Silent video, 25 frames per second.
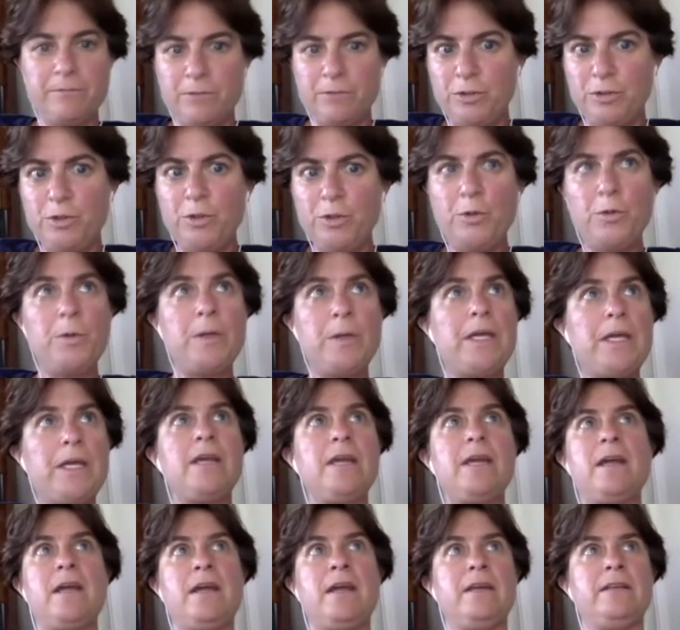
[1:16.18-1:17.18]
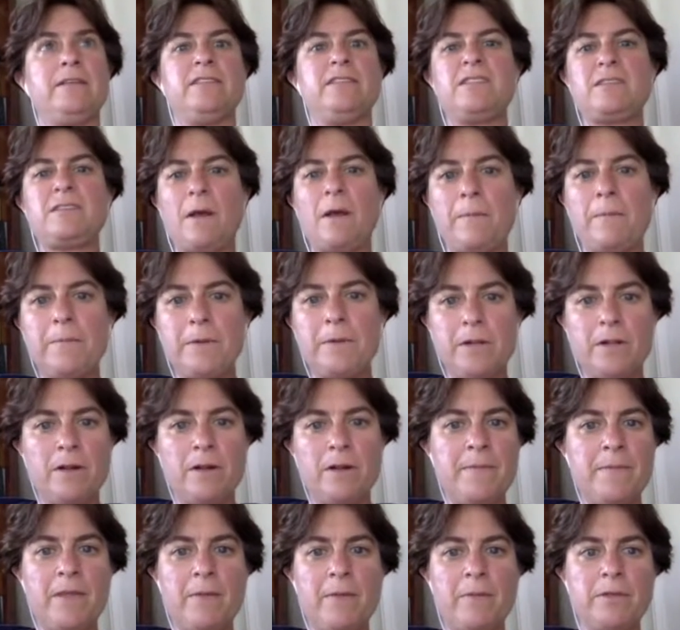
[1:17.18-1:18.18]
Dewey and Sumner, I
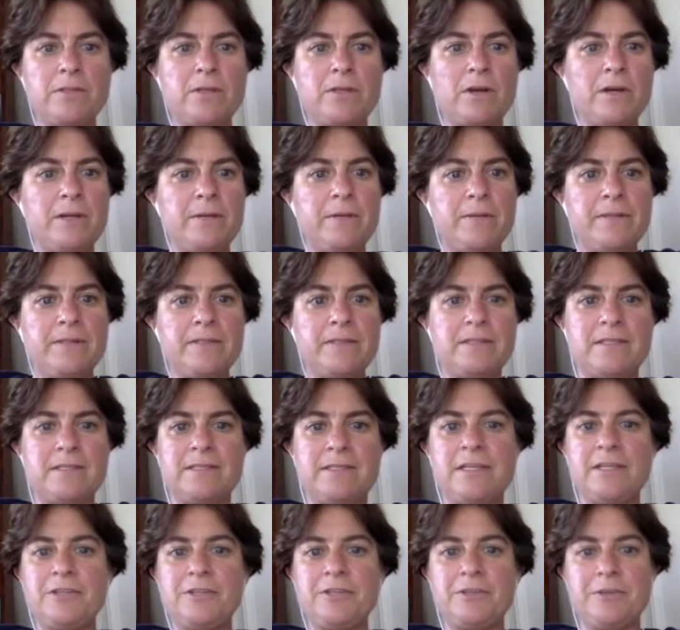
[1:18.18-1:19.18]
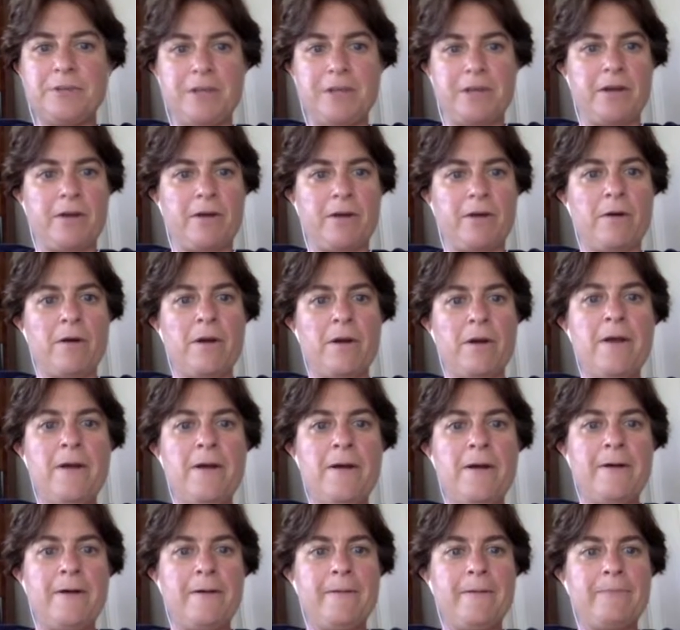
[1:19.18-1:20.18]
mean, they were talking about this a century
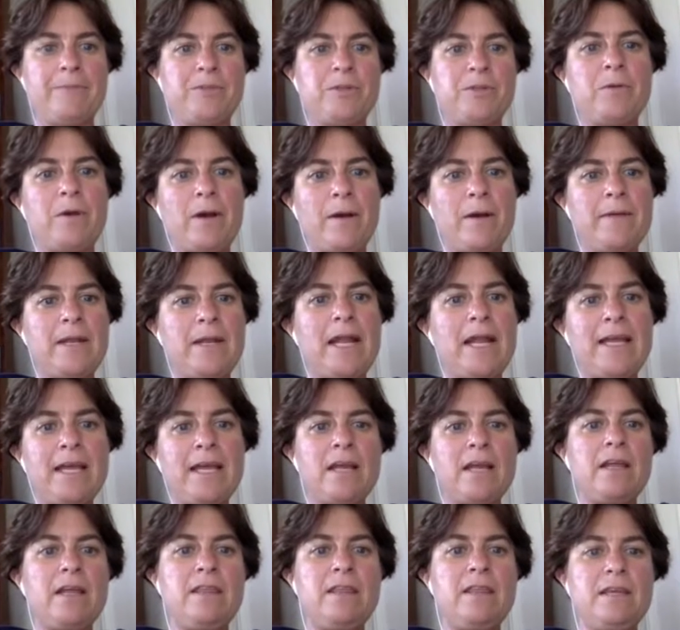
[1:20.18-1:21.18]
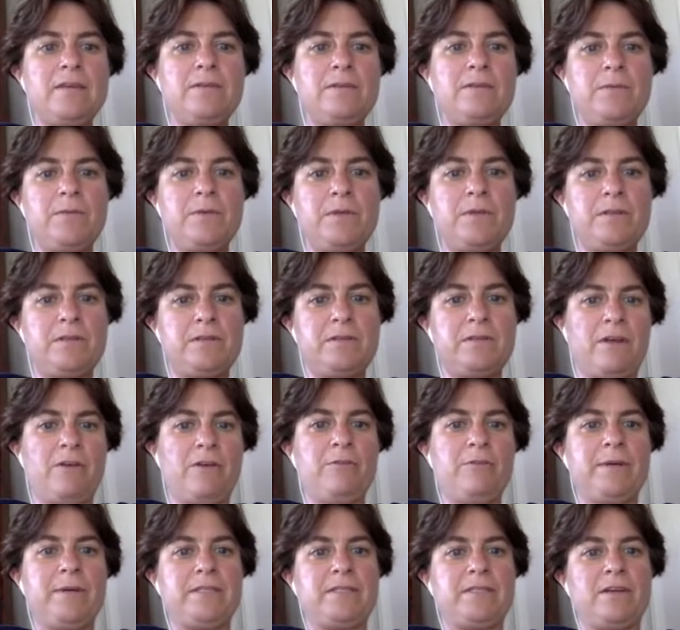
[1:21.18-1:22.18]
ago. So, I mean, again, I think with
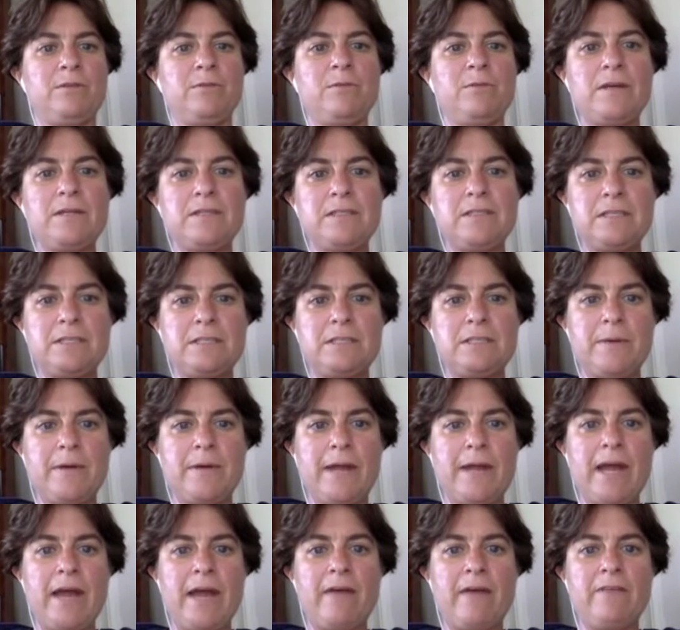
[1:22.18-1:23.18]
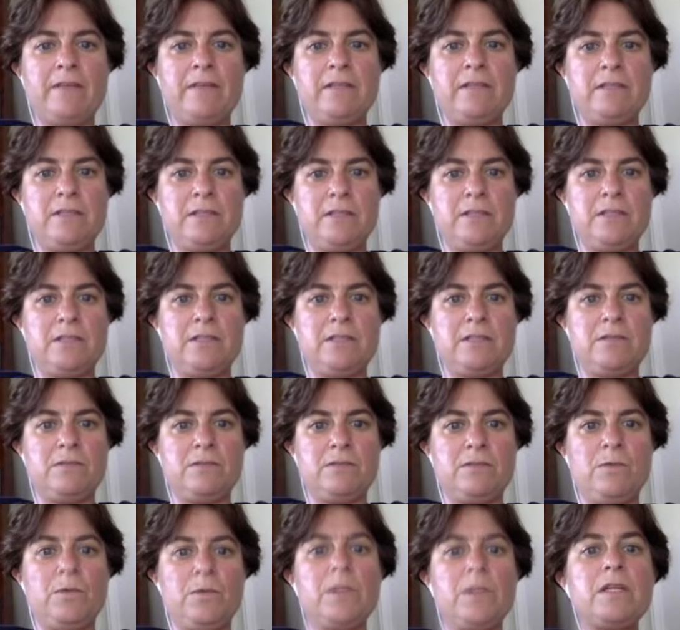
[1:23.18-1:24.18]
South by Southwest, it's about having these
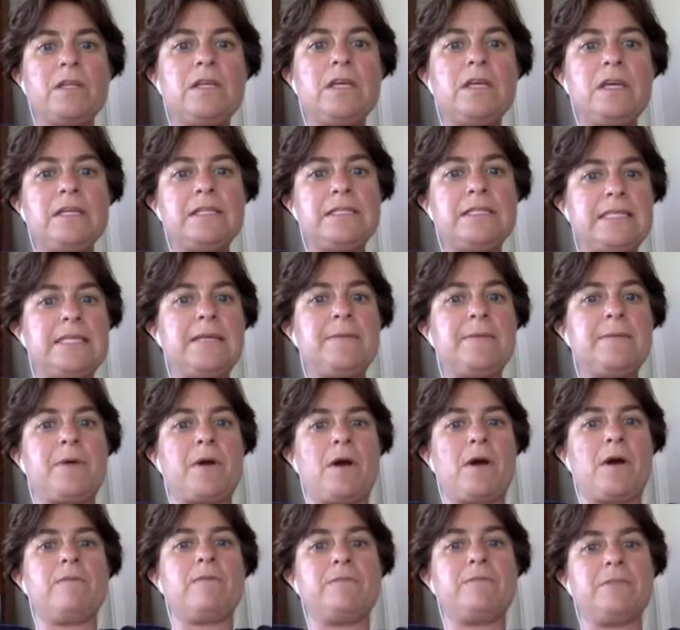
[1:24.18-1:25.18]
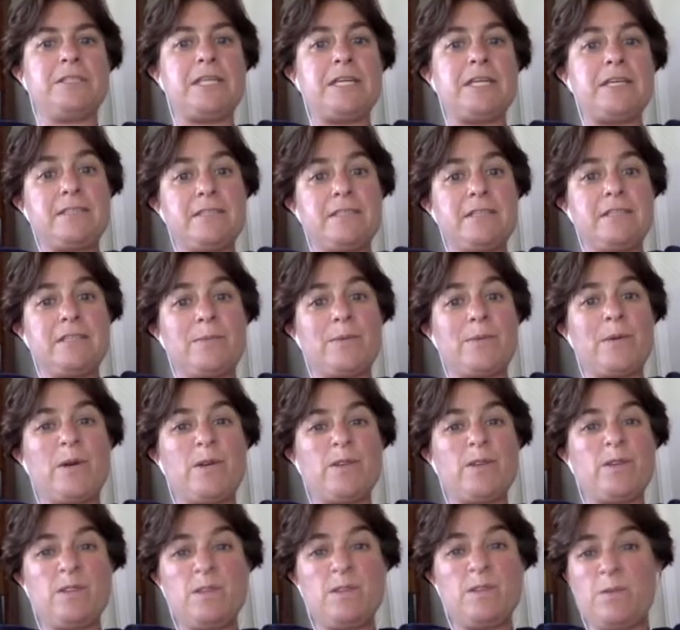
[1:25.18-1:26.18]
really deep conversations, but
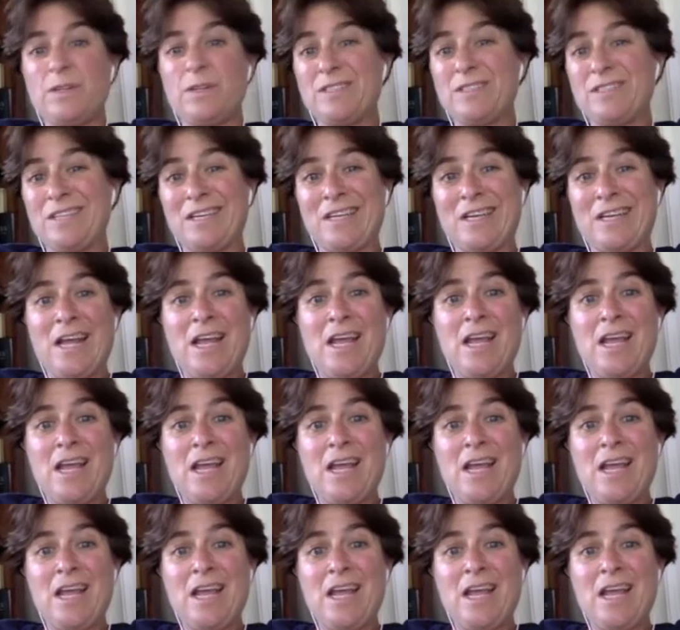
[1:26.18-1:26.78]
also the ones that,